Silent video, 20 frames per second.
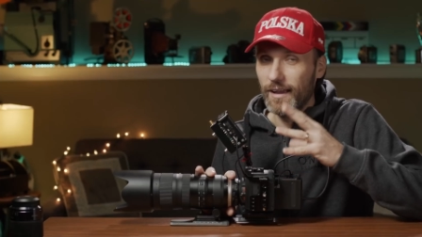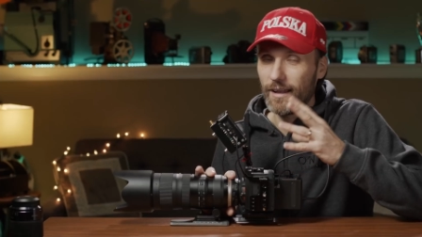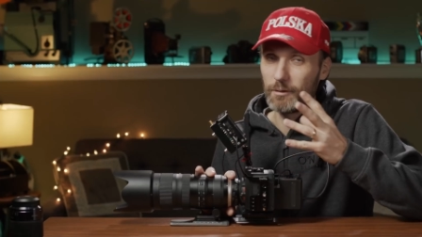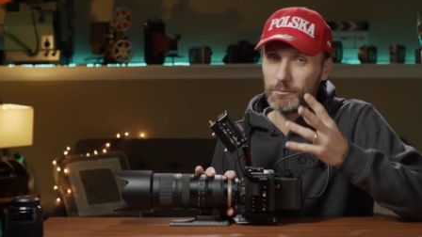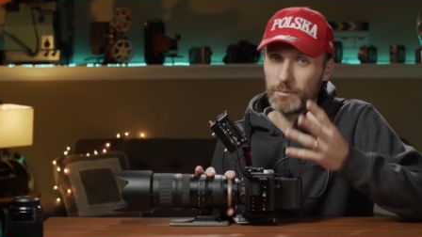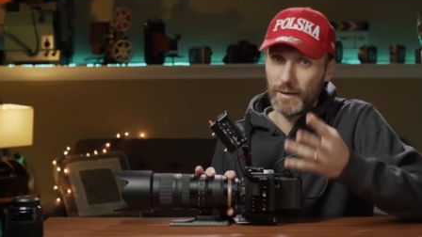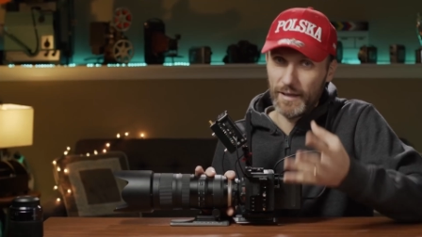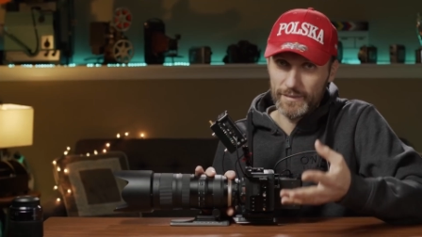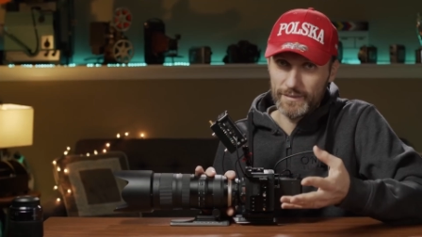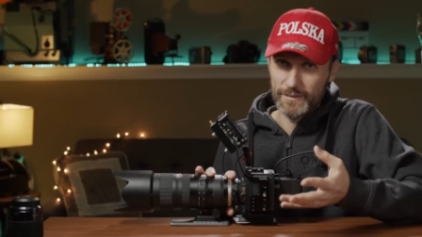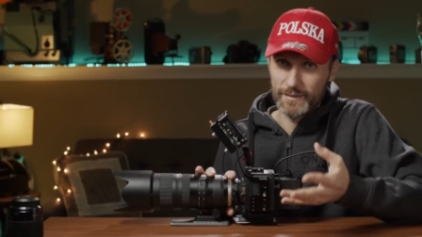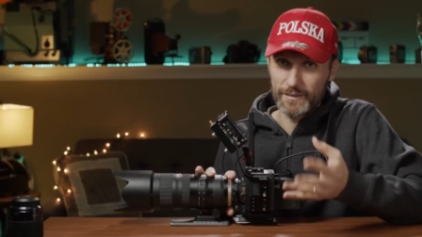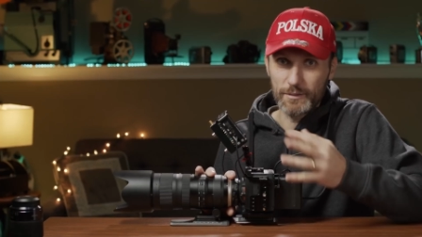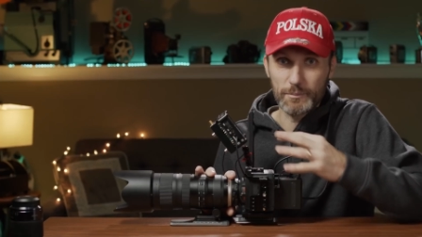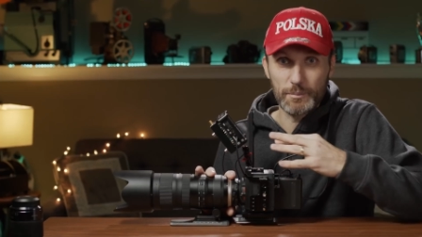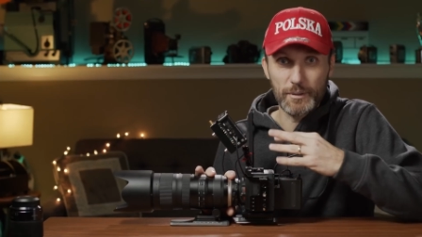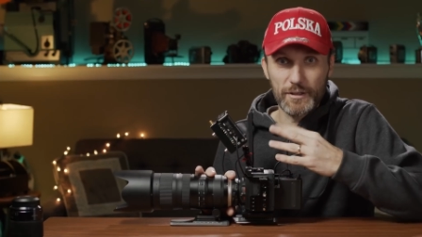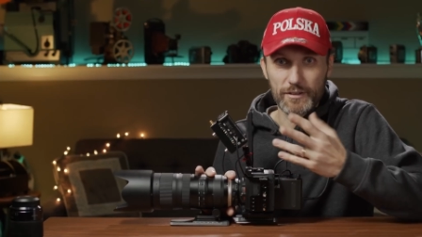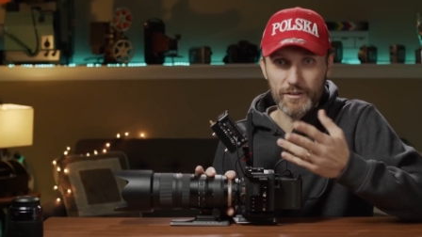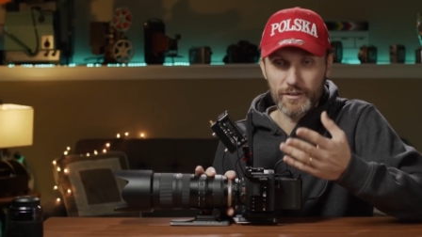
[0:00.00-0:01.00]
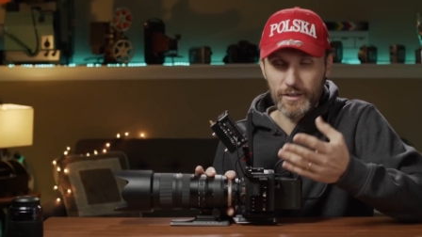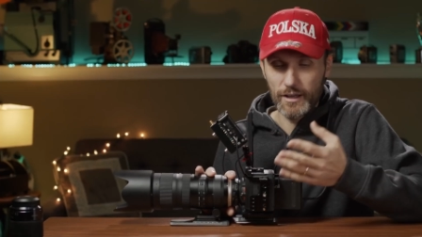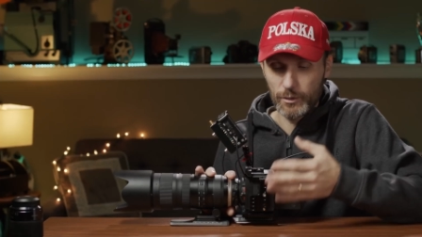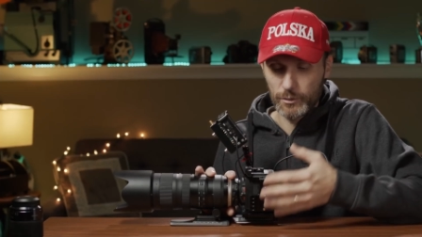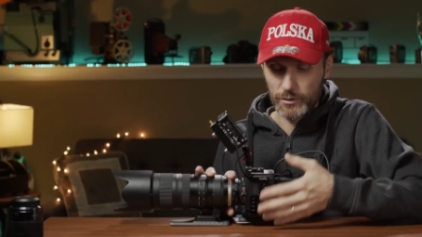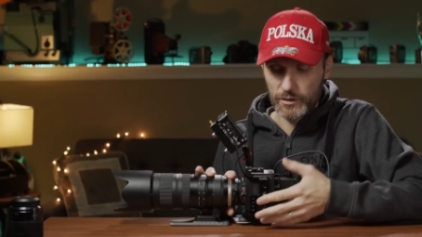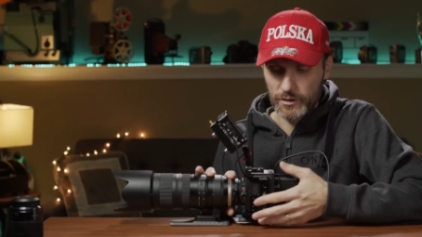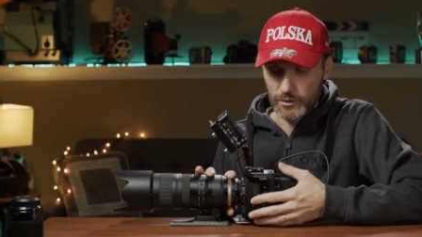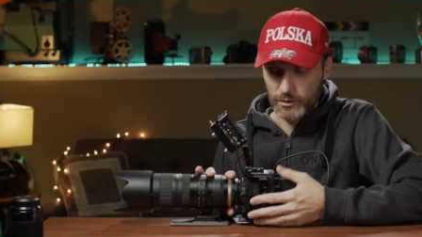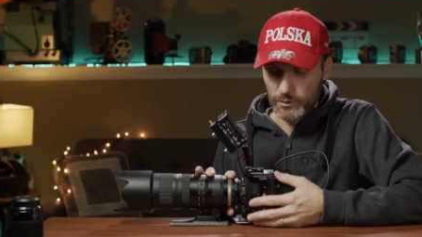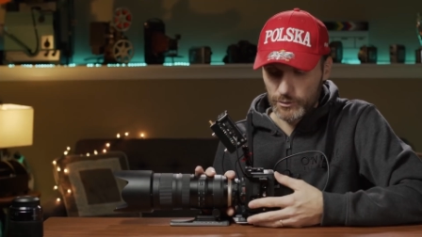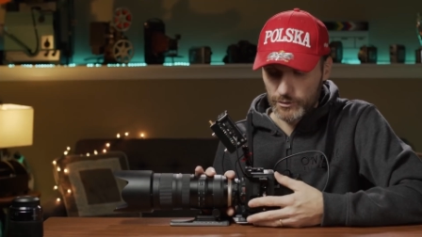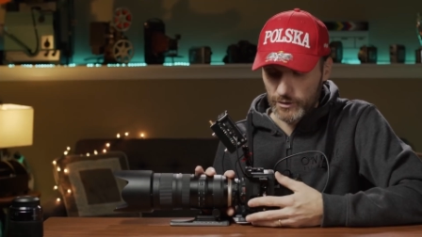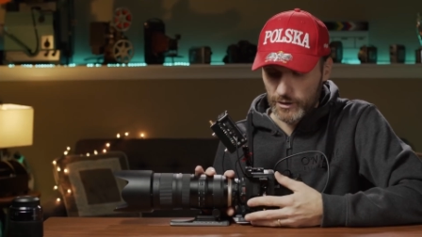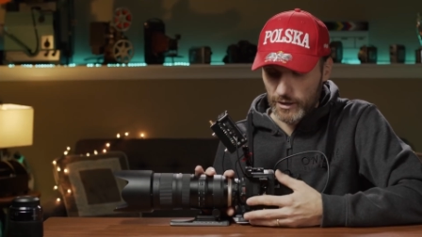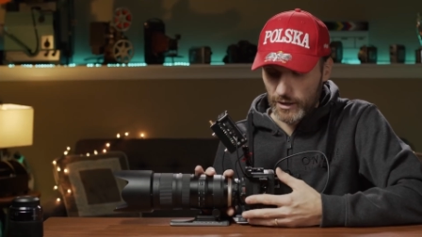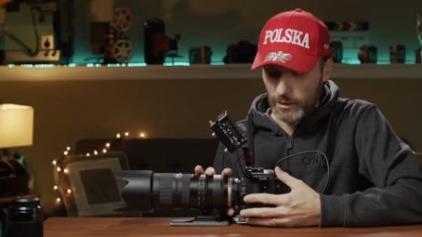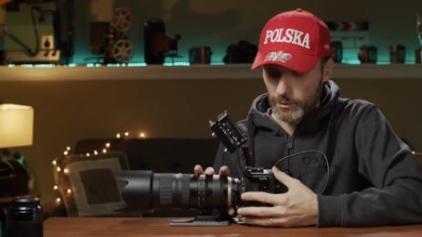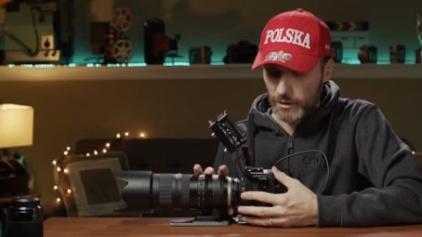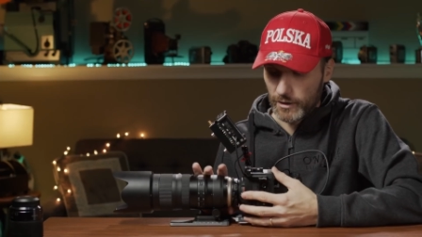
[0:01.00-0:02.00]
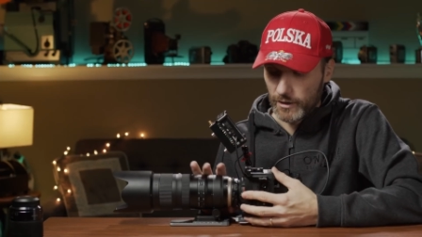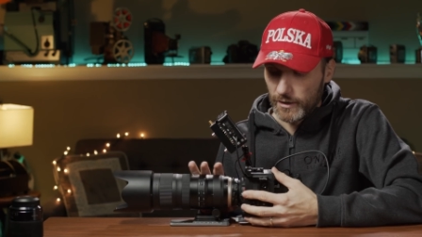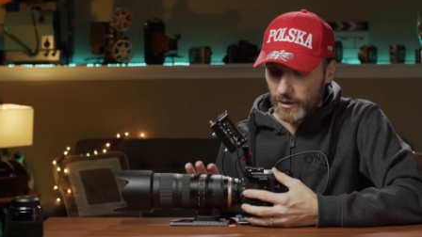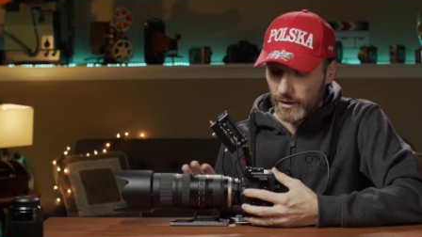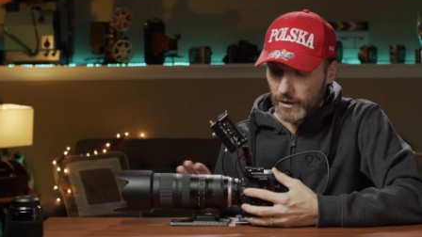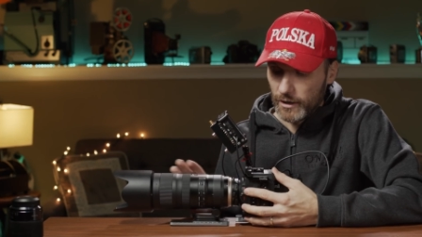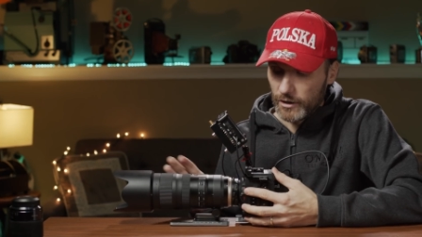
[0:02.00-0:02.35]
and a bad thing, depending on how you're going to use the camera.